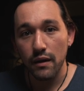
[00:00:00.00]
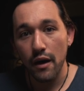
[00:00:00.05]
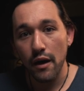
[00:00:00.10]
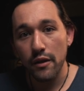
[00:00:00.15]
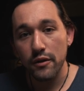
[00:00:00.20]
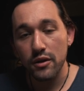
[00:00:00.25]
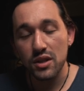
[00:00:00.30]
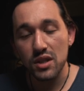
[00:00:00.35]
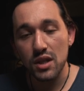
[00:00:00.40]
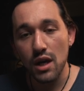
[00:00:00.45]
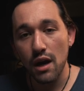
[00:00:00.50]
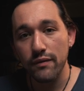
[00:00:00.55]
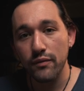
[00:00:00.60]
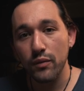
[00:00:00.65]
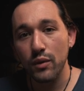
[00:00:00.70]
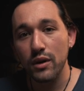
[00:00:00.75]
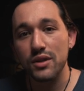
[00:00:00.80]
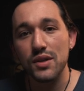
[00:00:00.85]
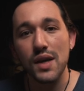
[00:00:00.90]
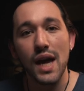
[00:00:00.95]
Other
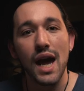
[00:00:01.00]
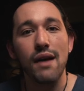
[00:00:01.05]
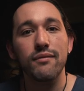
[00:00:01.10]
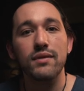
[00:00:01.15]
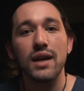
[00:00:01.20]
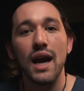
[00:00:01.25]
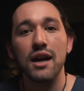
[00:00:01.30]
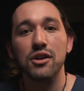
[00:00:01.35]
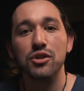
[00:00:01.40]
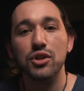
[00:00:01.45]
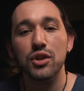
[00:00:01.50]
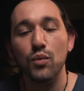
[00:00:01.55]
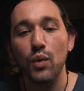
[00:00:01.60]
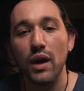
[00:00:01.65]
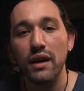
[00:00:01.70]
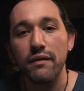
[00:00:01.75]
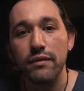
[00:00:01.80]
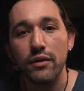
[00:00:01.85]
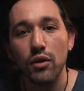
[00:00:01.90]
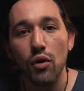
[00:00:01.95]
softwares, you have to actually
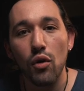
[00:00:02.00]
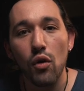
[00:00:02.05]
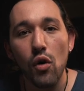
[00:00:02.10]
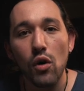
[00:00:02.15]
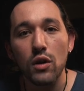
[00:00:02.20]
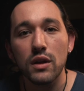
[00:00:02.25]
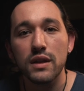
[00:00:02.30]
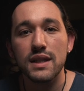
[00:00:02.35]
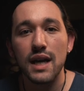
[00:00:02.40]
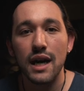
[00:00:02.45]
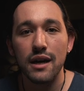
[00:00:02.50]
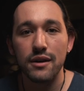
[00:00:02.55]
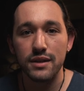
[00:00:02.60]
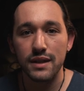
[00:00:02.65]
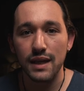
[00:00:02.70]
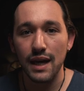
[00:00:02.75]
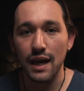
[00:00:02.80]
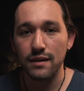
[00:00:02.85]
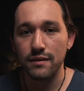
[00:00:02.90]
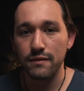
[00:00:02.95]
wait for the whole entire
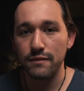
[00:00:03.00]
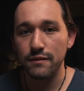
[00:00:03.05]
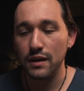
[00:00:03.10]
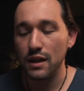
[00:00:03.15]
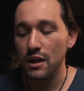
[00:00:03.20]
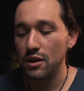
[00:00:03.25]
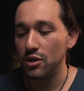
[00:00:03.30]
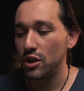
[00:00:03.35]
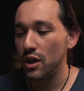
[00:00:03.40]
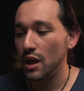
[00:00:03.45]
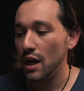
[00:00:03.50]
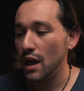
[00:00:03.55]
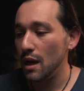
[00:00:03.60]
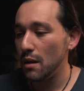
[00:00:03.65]
scan to finish,